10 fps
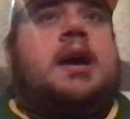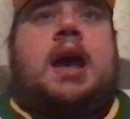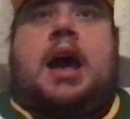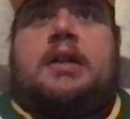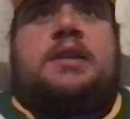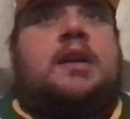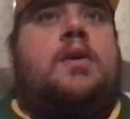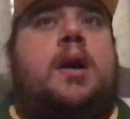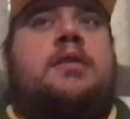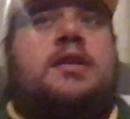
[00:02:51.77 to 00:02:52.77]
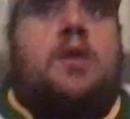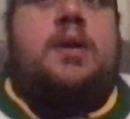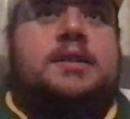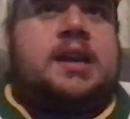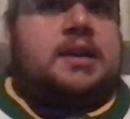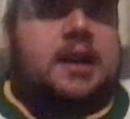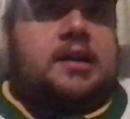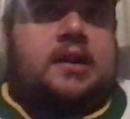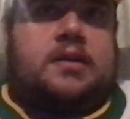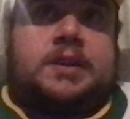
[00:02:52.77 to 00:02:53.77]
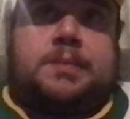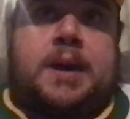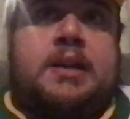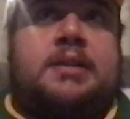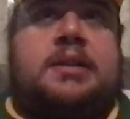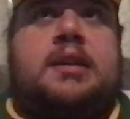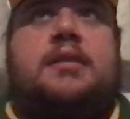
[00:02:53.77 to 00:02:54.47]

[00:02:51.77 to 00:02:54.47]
I'll tell you what, though, it did get a little spicy